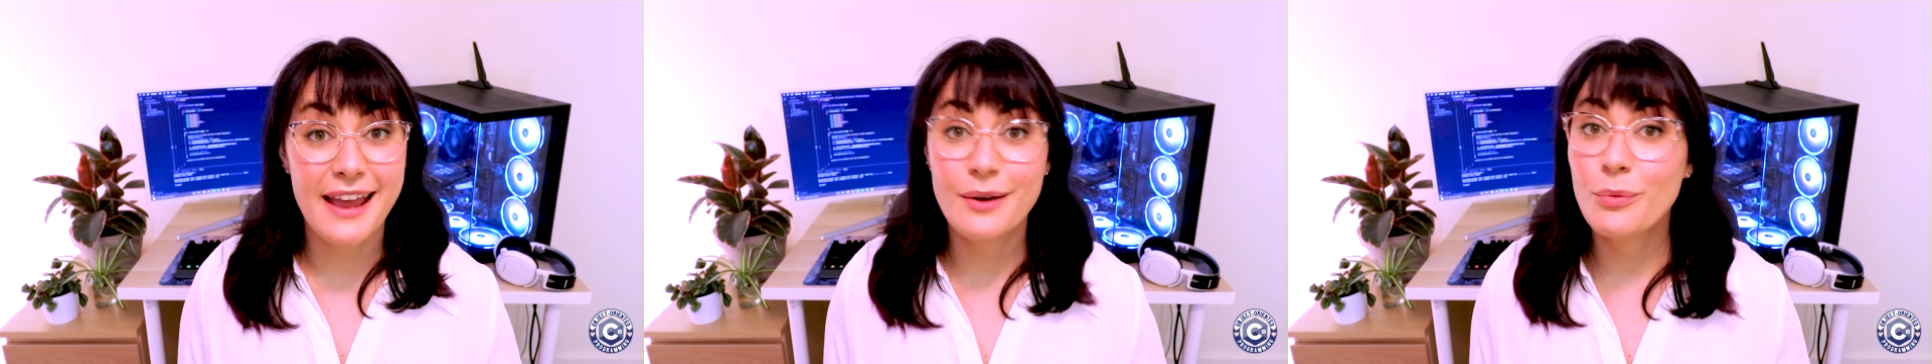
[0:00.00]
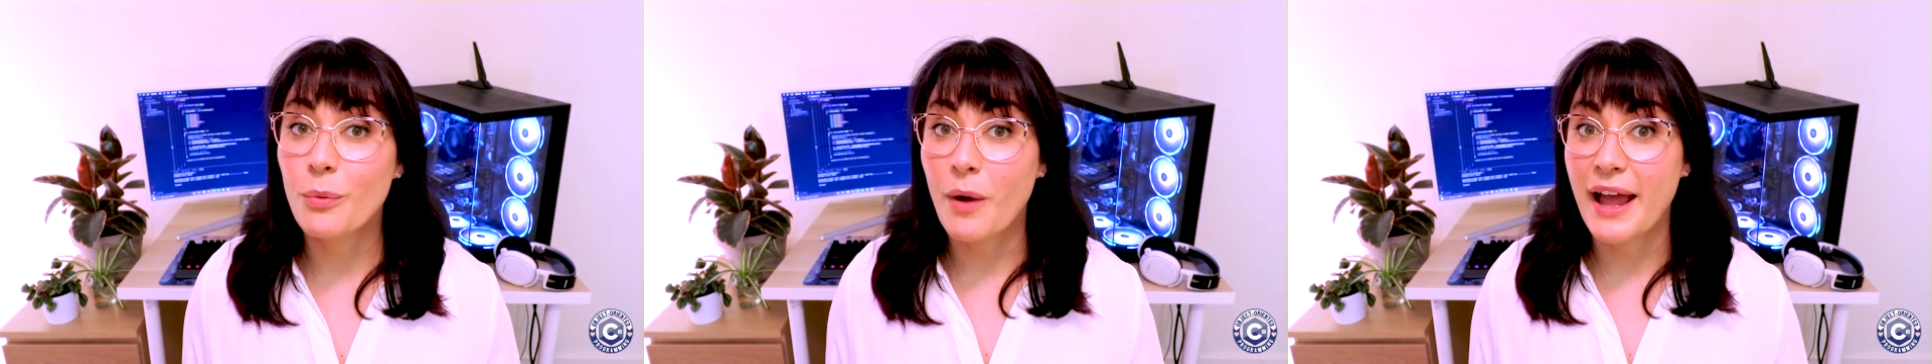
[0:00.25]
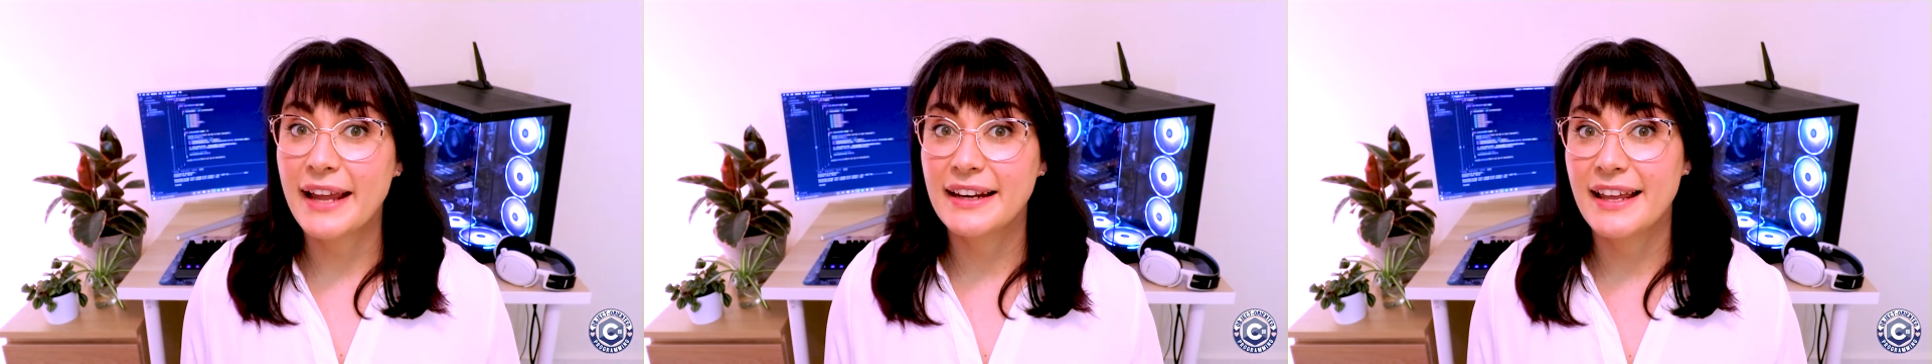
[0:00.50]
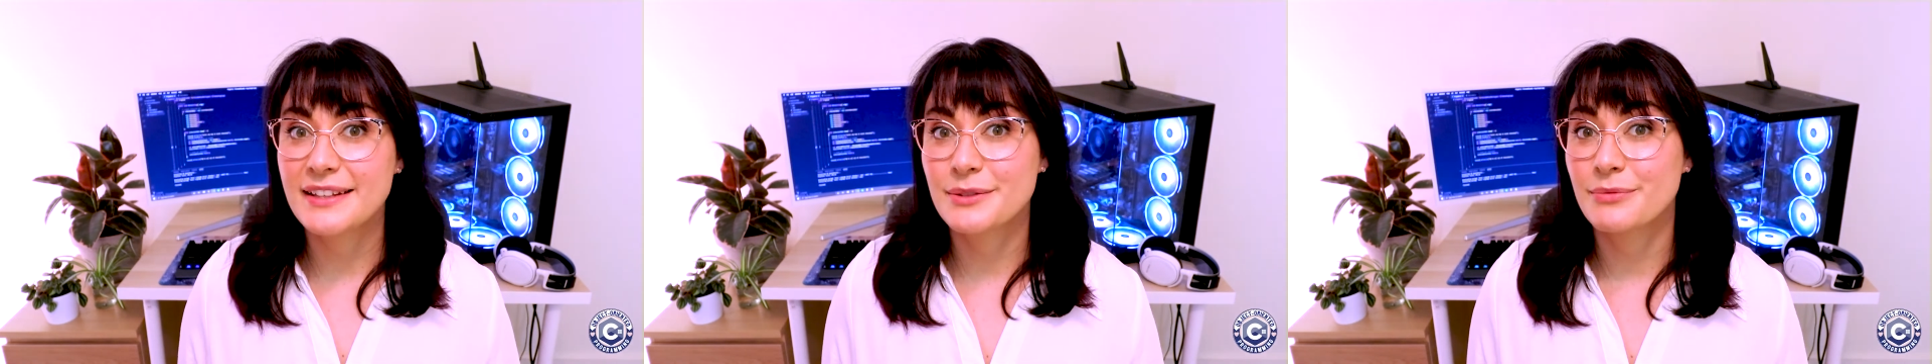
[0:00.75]
and way
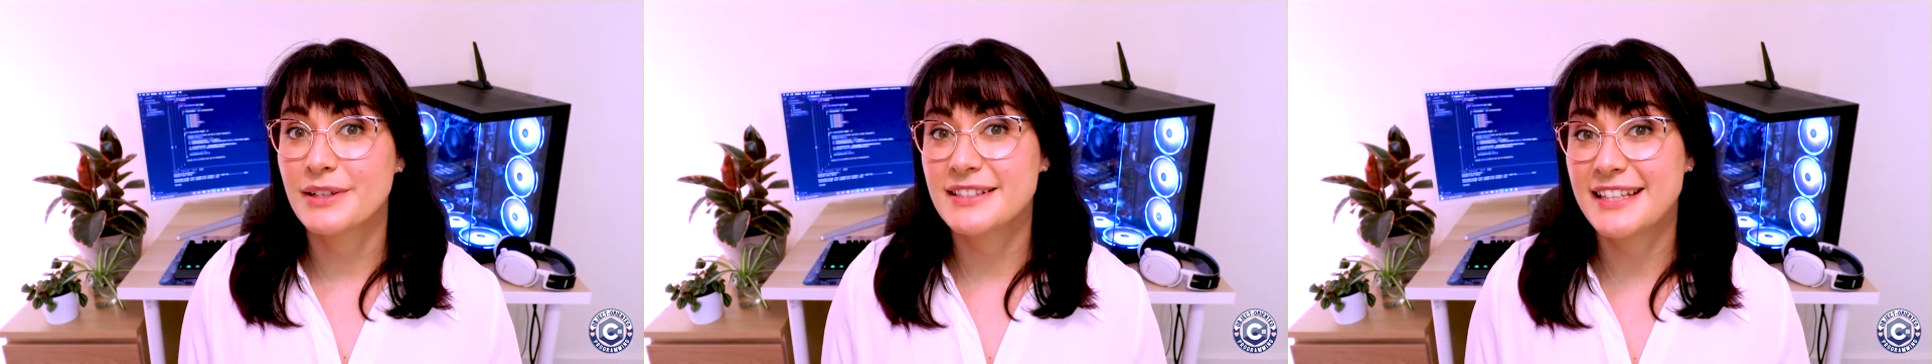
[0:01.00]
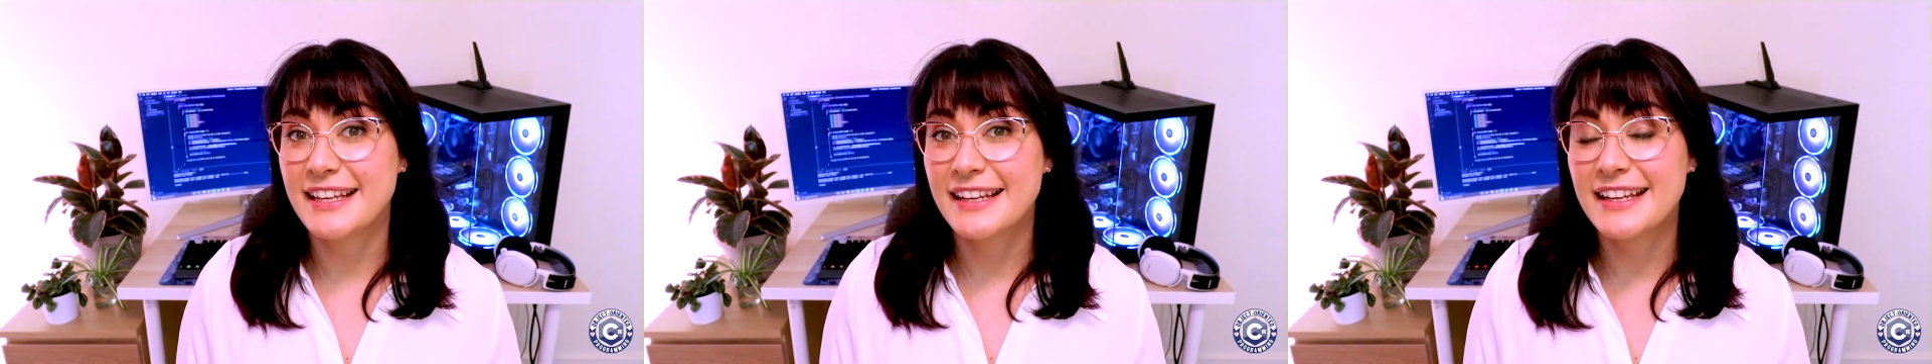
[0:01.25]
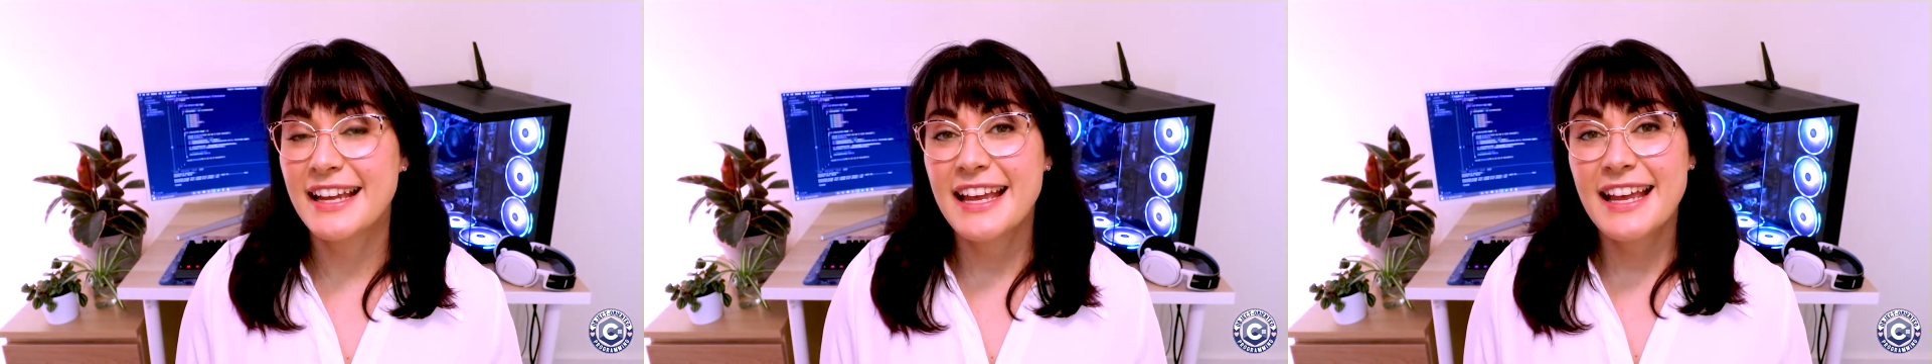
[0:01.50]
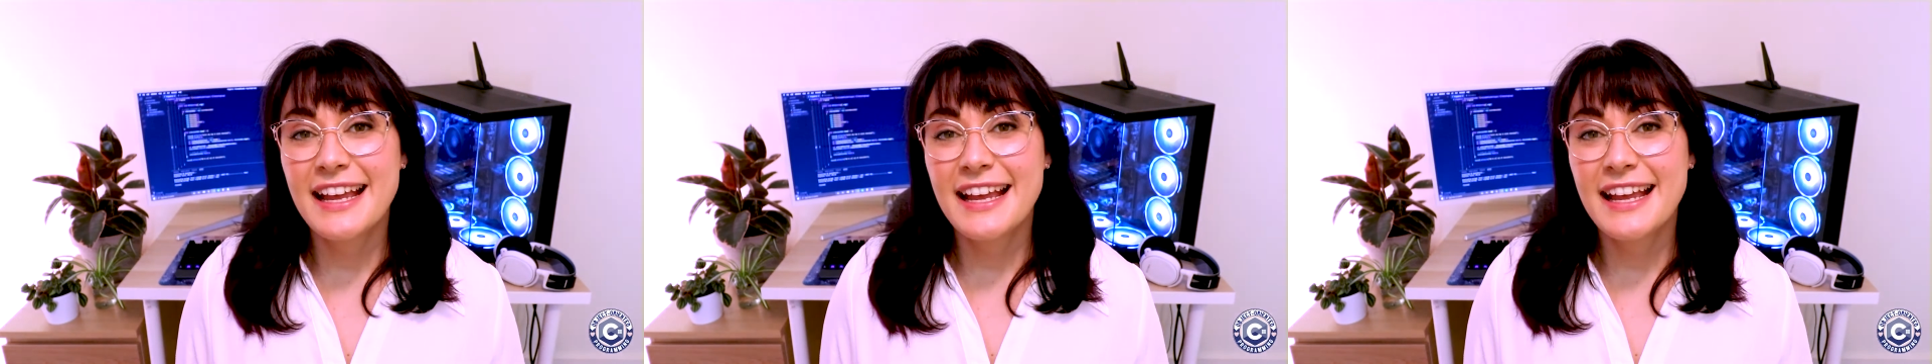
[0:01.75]
less risky.